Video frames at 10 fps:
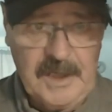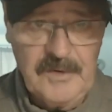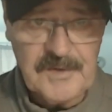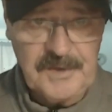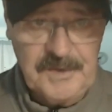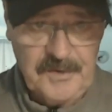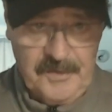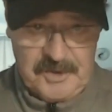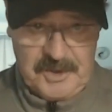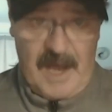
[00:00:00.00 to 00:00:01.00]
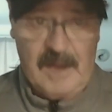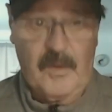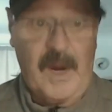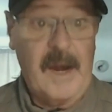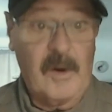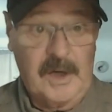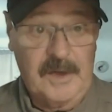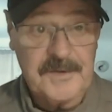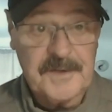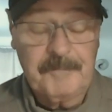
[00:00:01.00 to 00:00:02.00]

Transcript: usually to the shallow areas.